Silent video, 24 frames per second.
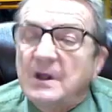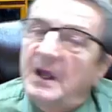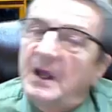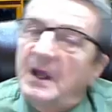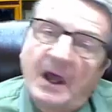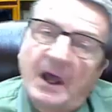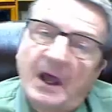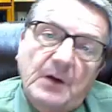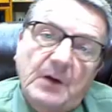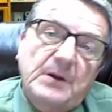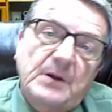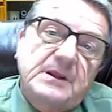
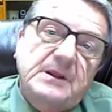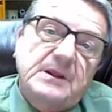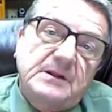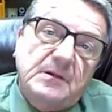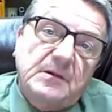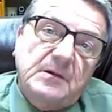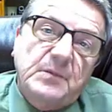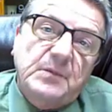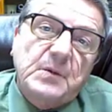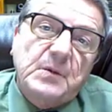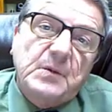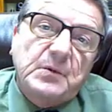How do I get the
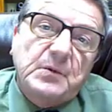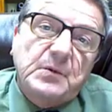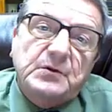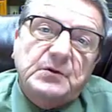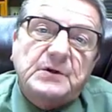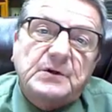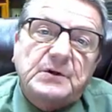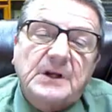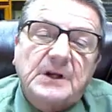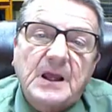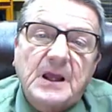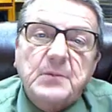people to
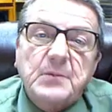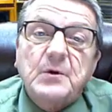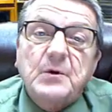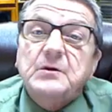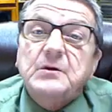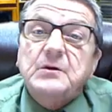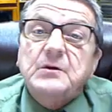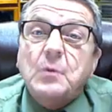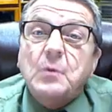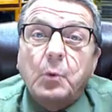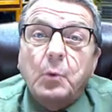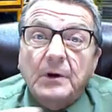collaborate,
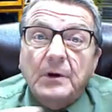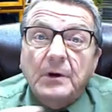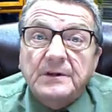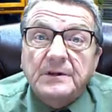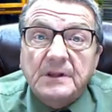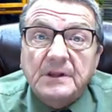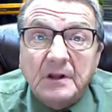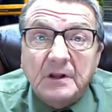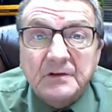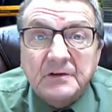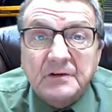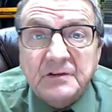to work
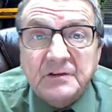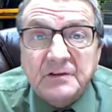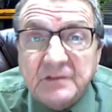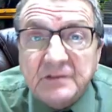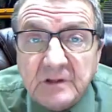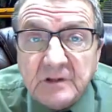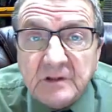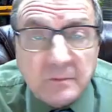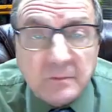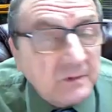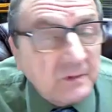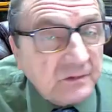together as a
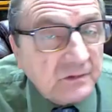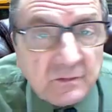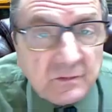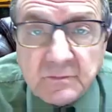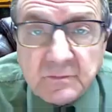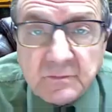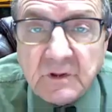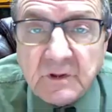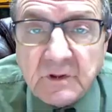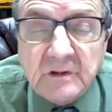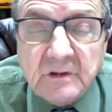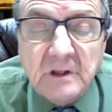team? That's what
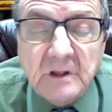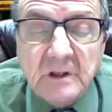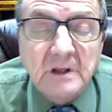my